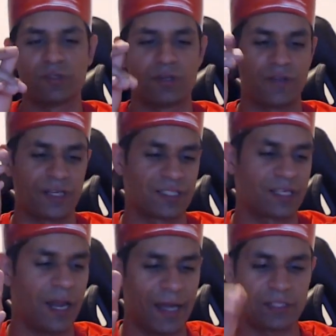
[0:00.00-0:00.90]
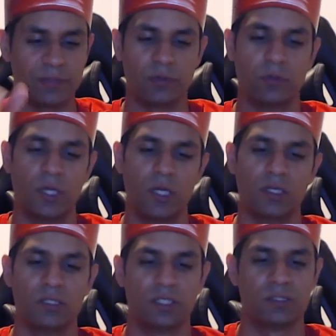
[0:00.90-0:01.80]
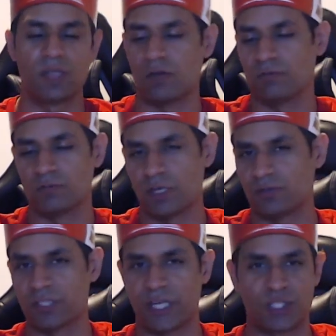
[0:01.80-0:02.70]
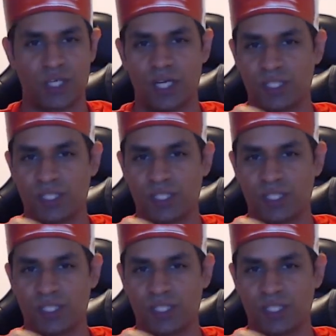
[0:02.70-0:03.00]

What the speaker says: or anything that's collectible, don't second chance